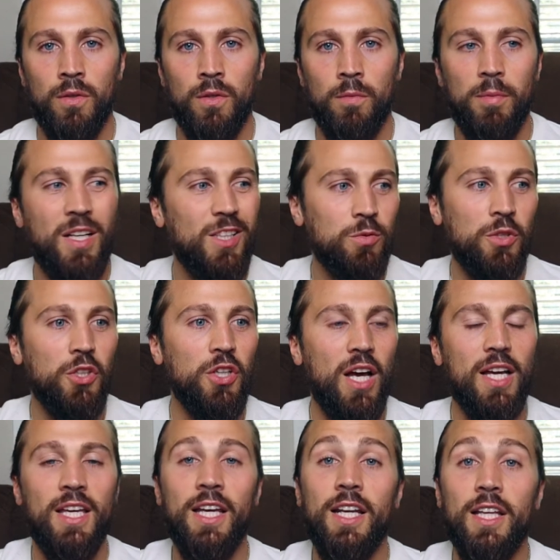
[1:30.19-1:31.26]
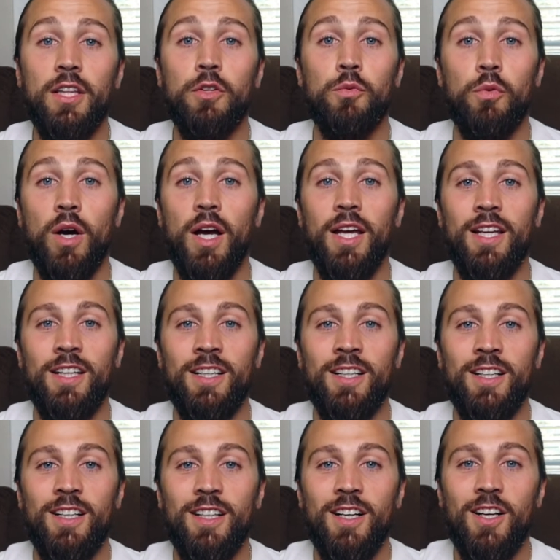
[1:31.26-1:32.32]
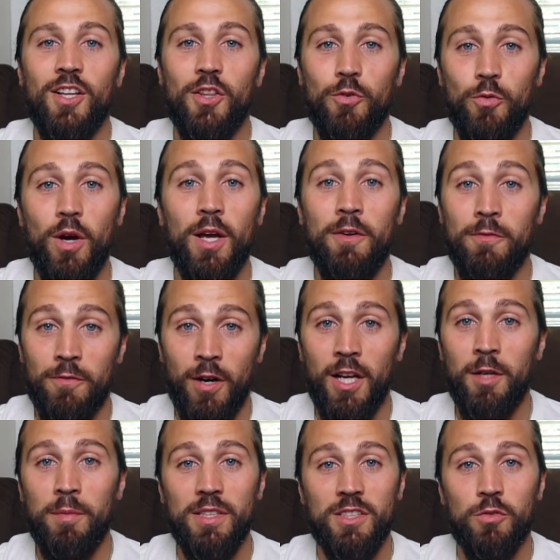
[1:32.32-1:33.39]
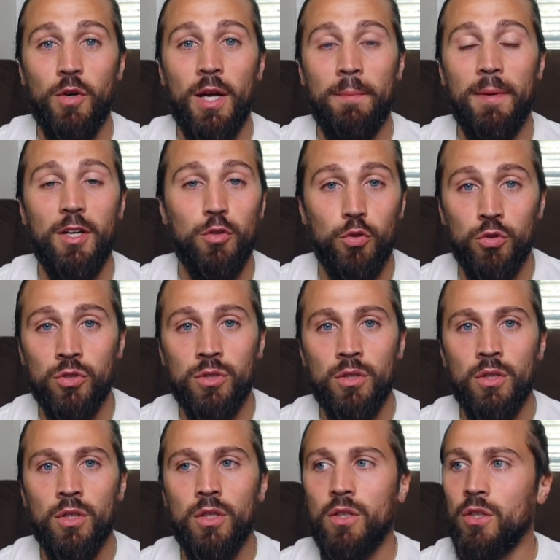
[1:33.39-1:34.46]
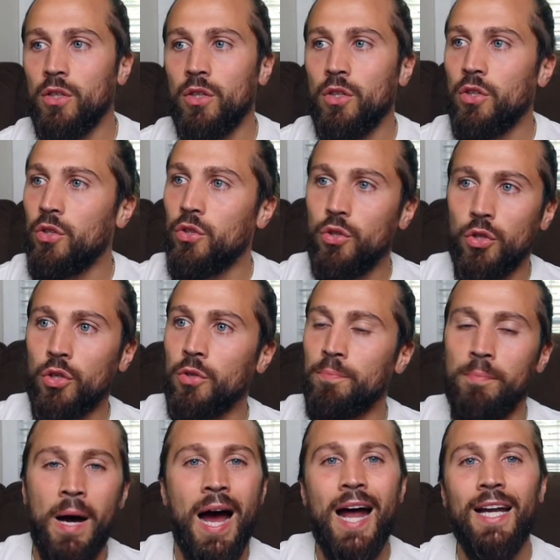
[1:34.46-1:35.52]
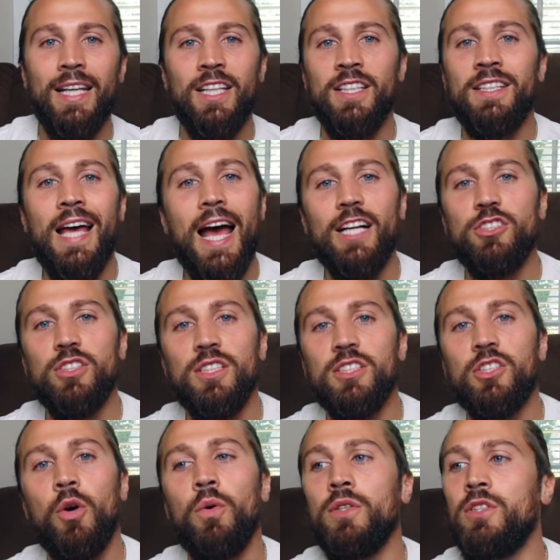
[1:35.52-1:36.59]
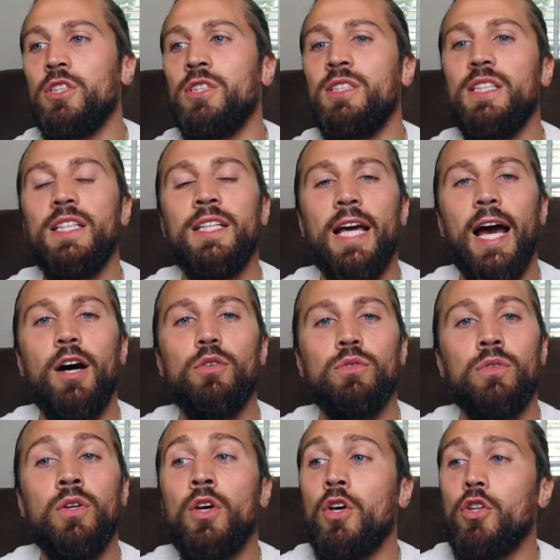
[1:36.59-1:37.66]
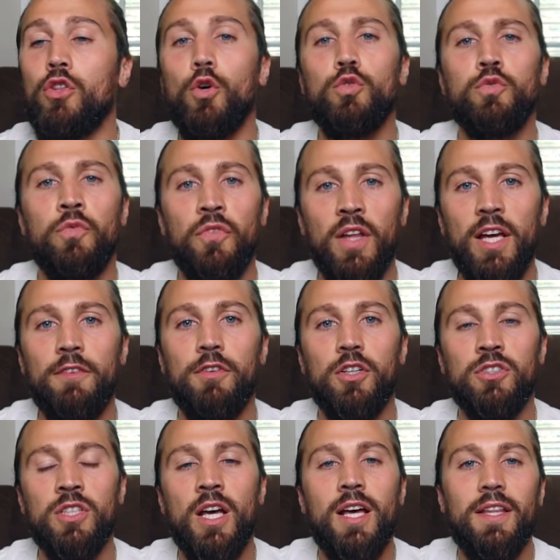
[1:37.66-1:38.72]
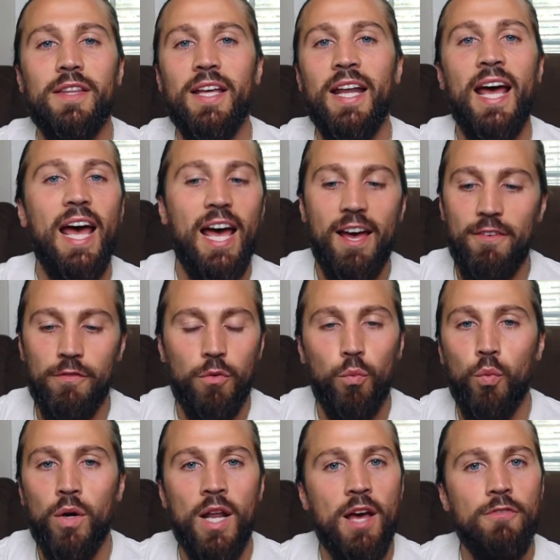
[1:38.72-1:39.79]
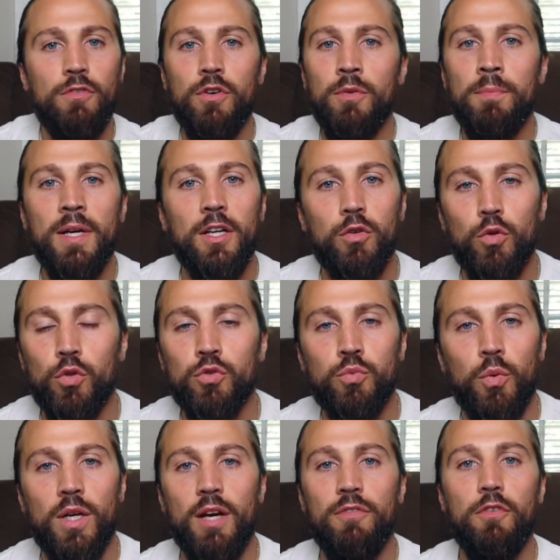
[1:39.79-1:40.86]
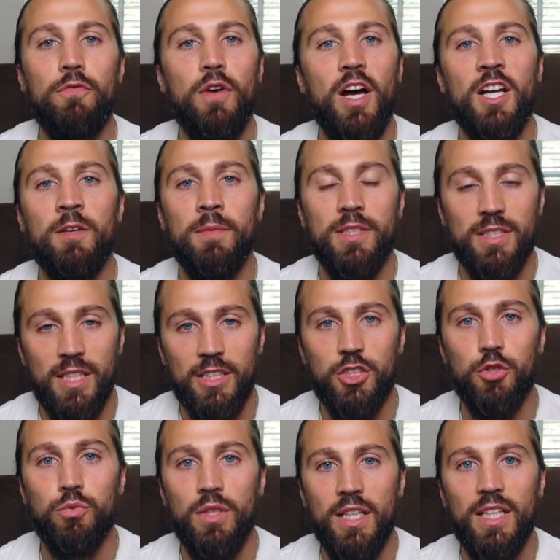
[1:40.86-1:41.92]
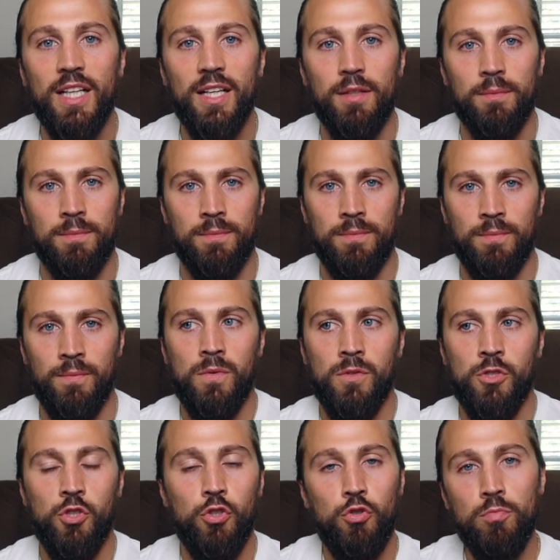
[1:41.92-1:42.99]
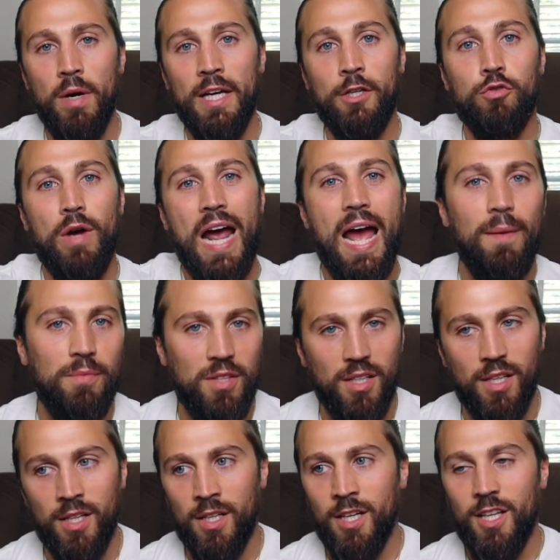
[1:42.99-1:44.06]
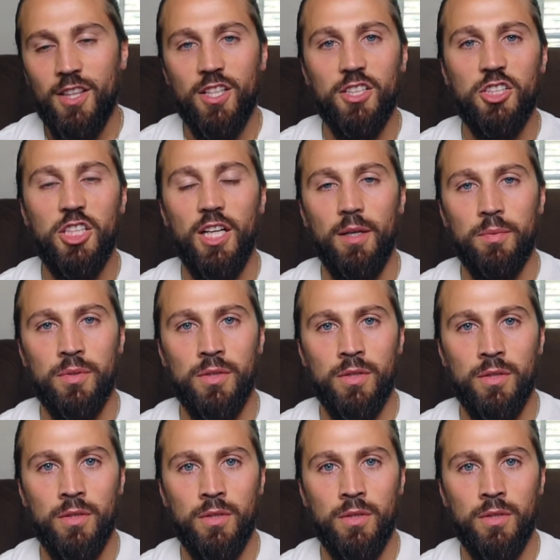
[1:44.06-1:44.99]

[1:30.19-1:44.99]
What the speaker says: Because when you're not getting the right vitamins, the right minerals, your body naturally is going to seek out those flavors that have whatever minerals, whatever vitamins that you need in them. So you might grab the chips.